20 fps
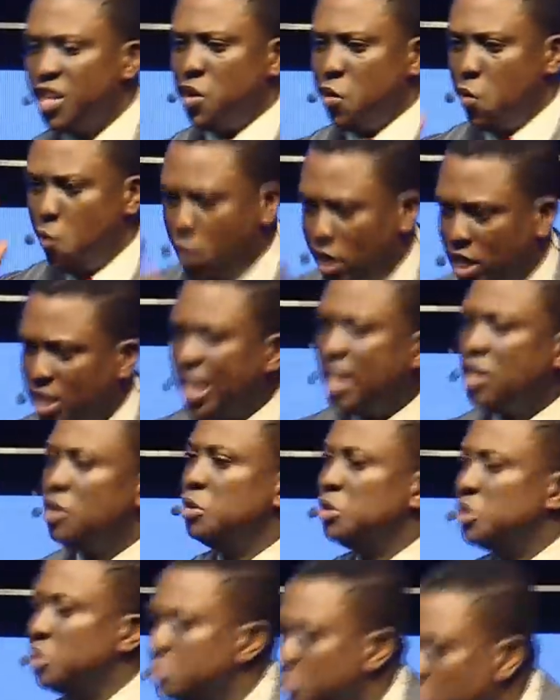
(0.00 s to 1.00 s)
Where did I
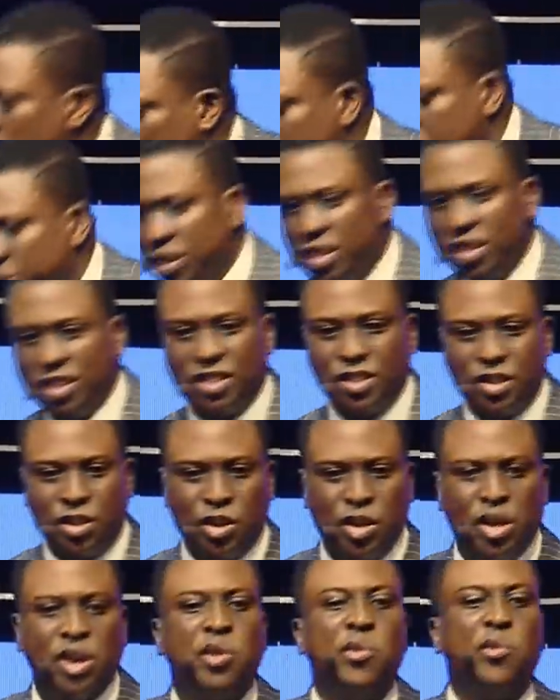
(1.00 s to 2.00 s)
lose the most money?
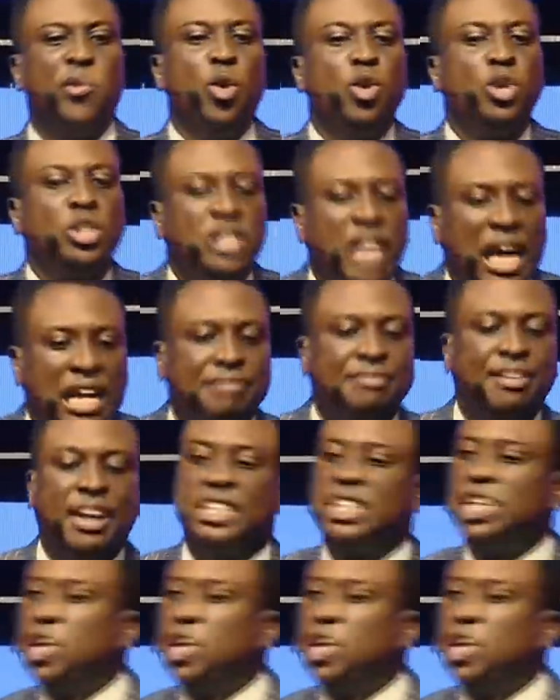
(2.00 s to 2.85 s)
Whose advice